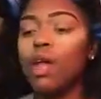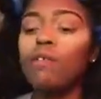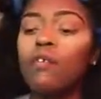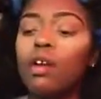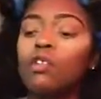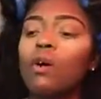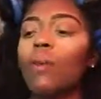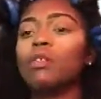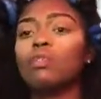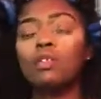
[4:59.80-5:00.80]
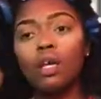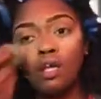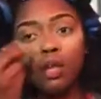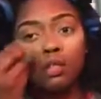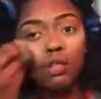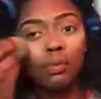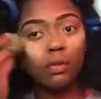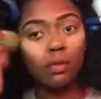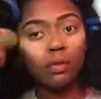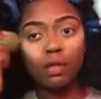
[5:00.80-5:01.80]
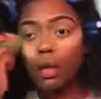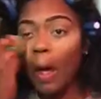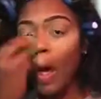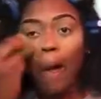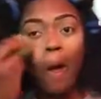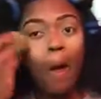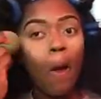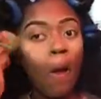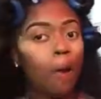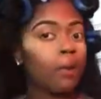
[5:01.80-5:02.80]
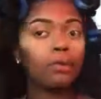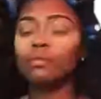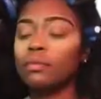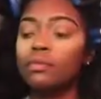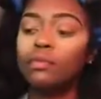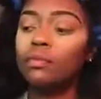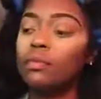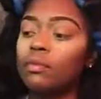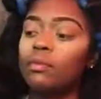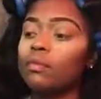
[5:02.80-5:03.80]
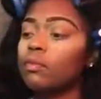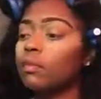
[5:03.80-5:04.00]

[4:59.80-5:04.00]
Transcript: or anything, like you won't see any makeup lines or any caked